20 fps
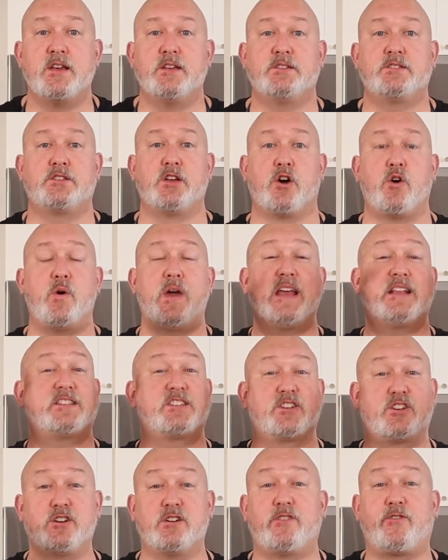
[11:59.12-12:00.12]
So it's
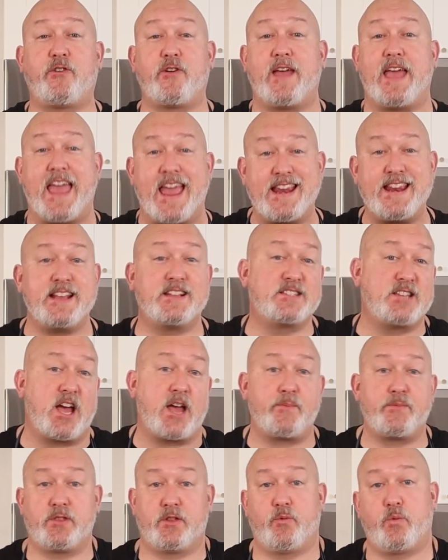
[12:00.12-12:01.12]
good for any
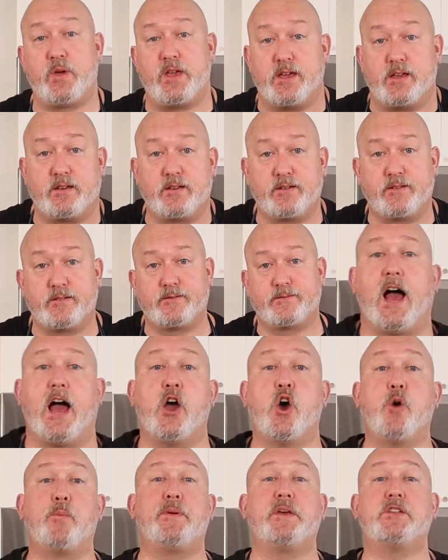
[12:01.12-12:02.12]
time of the week. I
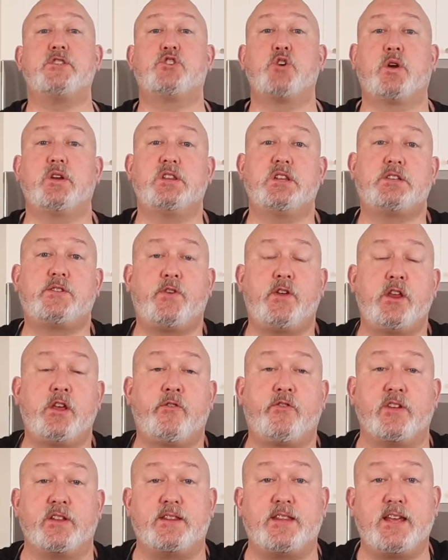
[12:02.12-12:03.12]
hope you enjoyed this video.
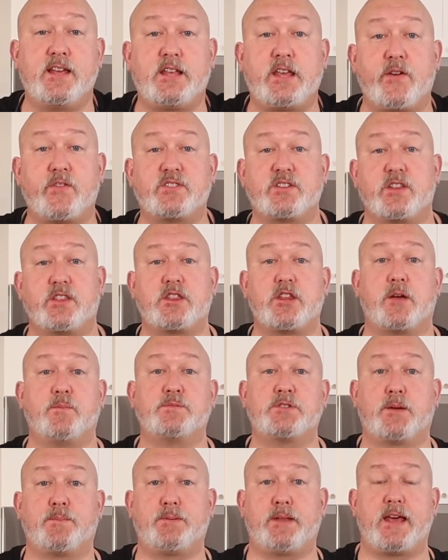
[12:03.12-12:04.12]
If you did, give us a
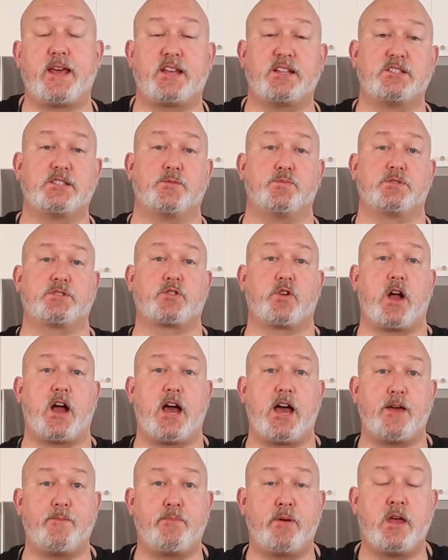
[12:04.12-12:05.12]
thumbs up, like, and
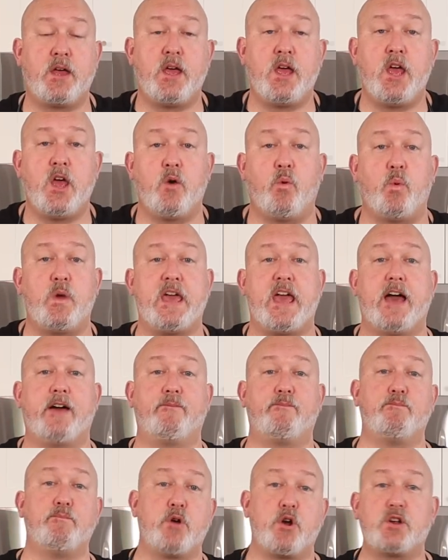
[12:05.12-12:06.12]
subscribe. We
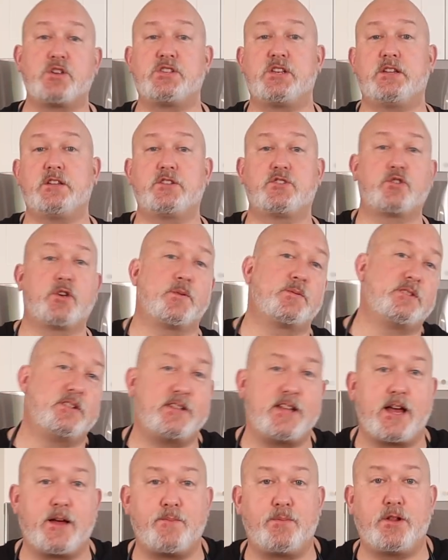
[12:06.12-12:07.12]
have merch in the description
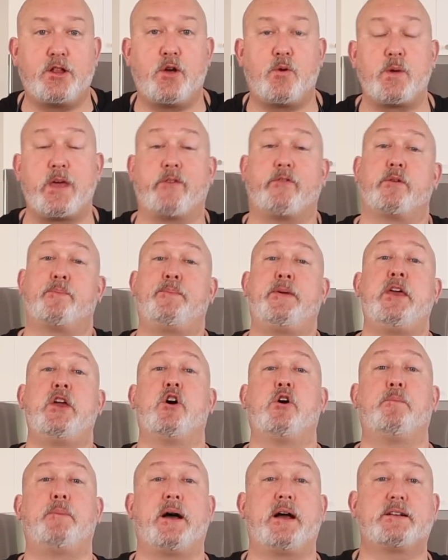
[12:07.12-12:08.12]
down below. We have a
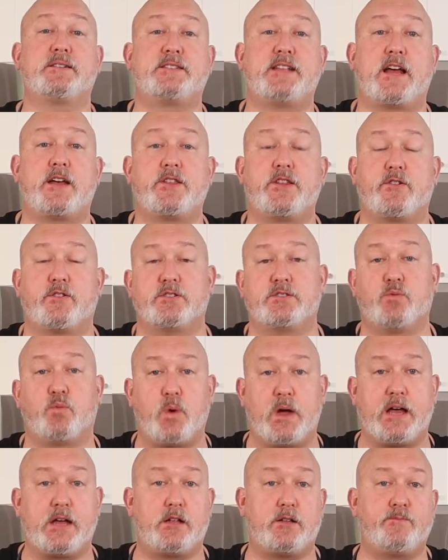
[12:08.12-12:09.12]
PO box down there as
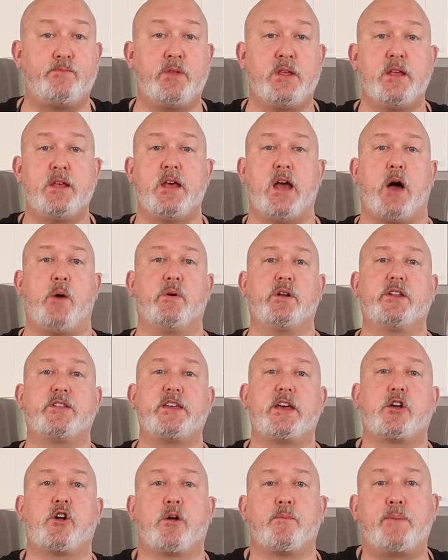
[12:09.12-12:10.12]
well. I wanna
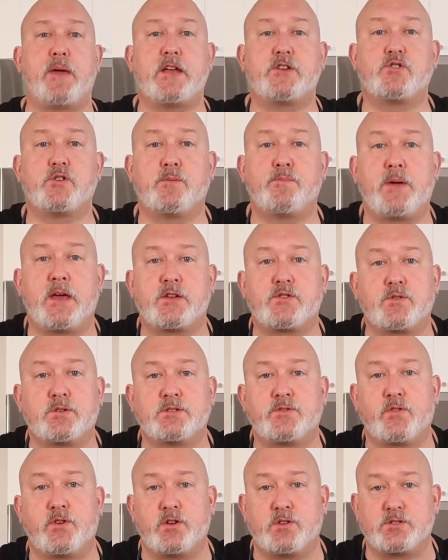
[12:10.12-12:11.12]
thank our Patreon
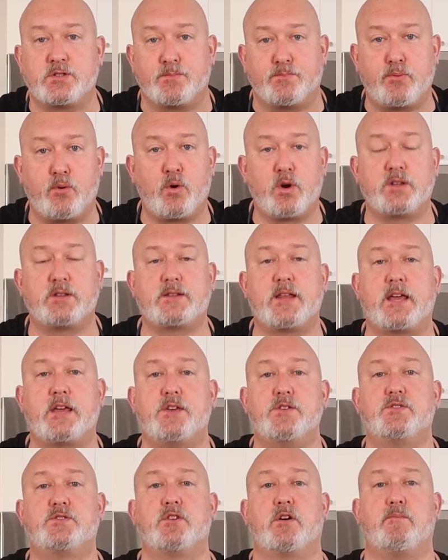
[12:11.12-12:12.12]
patrons for your support. Thank
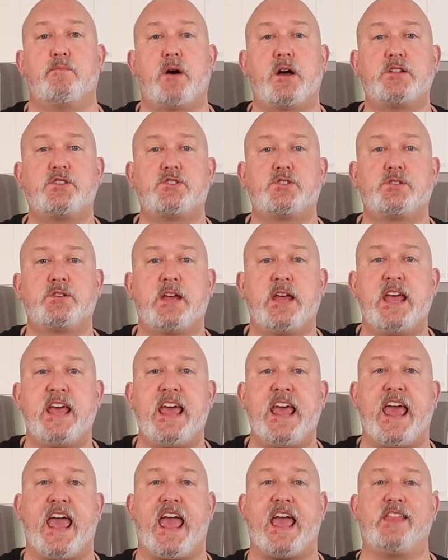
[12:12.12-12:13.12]
you so much.
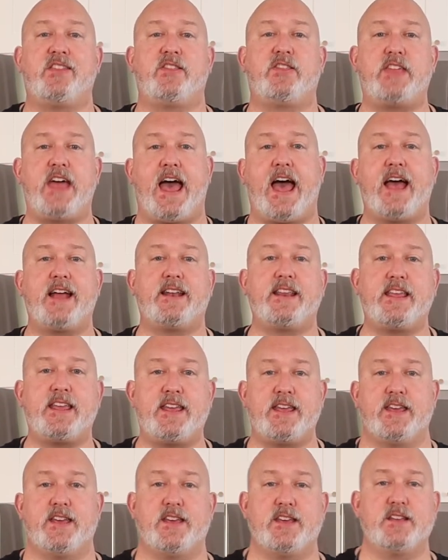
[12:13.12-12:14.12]
And that
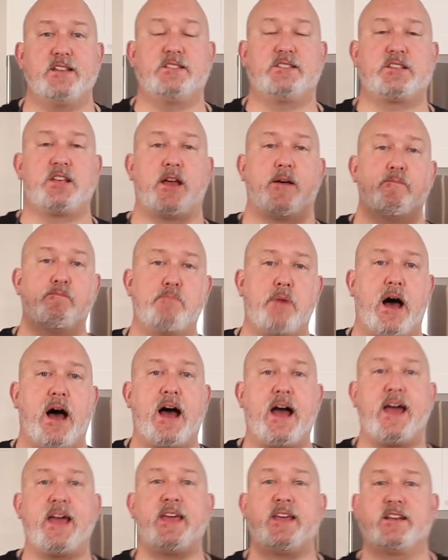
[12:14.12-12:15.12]
is
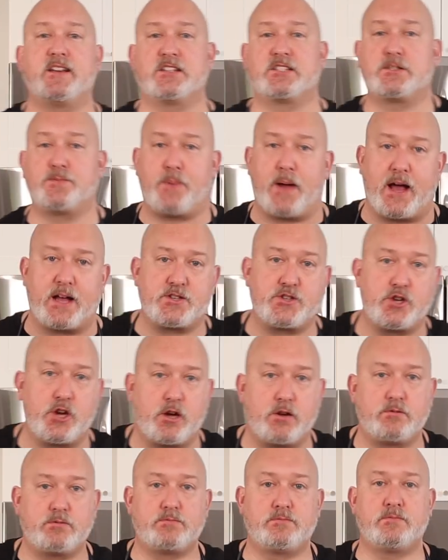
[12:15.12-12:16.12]
my
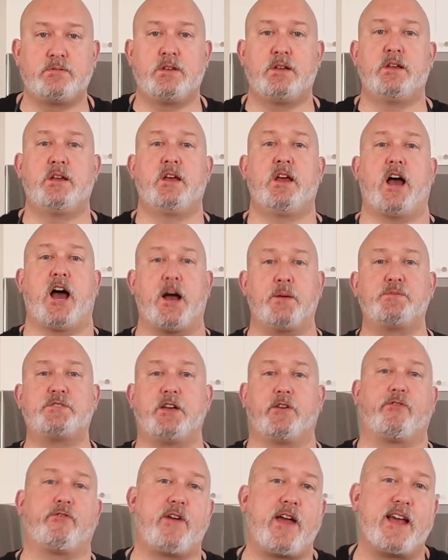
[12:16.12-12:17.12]
gazpacho. I'm
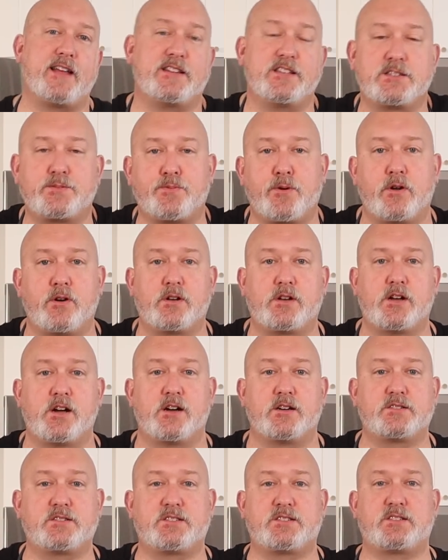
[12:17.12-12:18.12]
Chef Frank, this is Proto
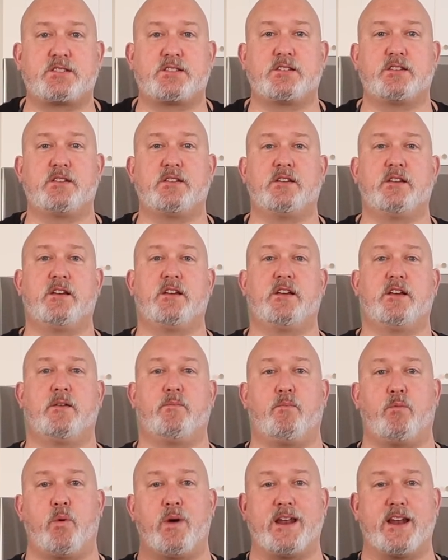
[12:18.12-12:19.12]
Cooks.
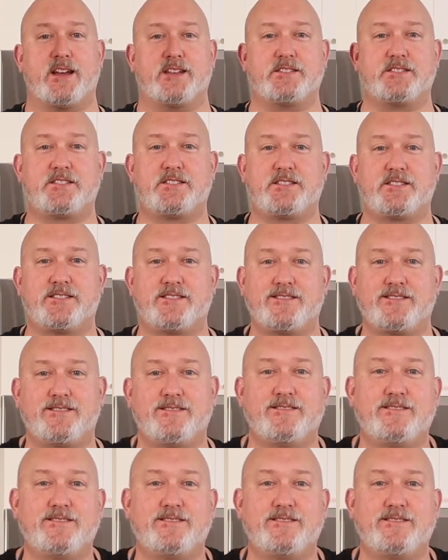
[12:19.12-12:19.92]
Buenas.